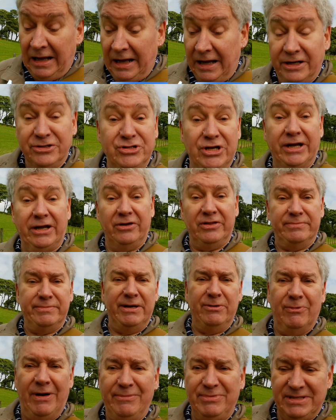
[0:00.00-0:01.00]
And check out the
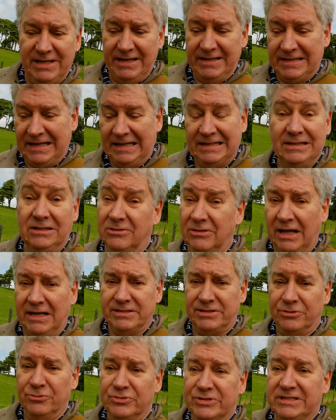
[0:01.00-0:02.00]
main website at
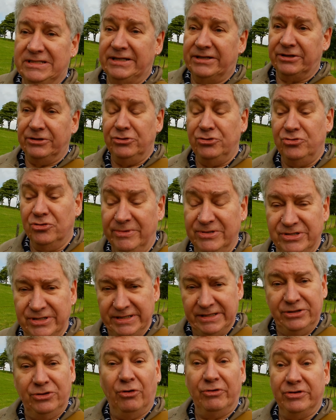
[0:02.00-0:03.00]

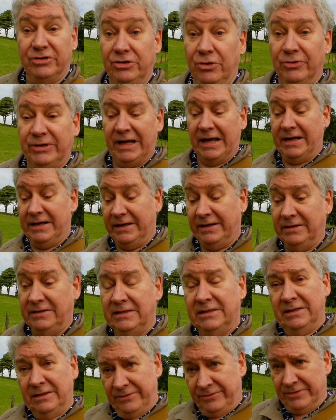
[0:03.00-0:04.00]
glasgowssecretgeometry.uk.
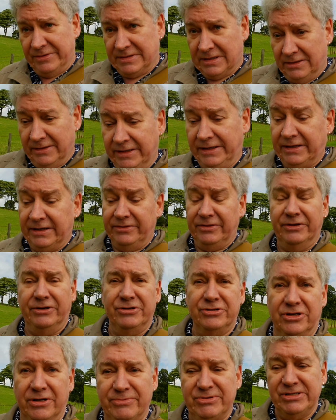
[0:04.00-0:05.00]
There's a link in the
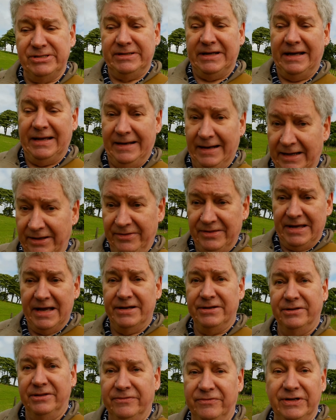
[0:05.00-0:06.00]
description and at the
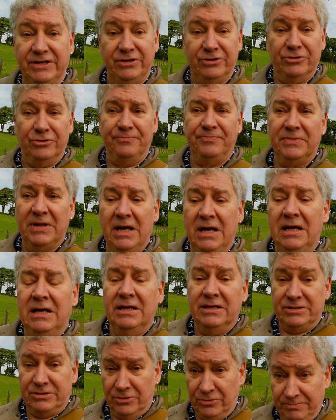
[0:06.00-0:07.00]
end of the video.
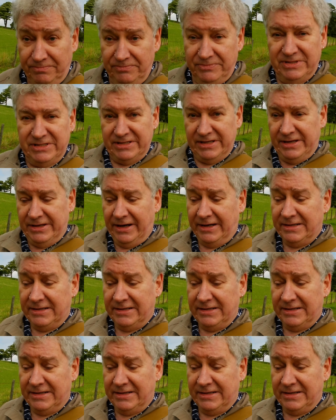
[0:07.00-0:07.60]
So see you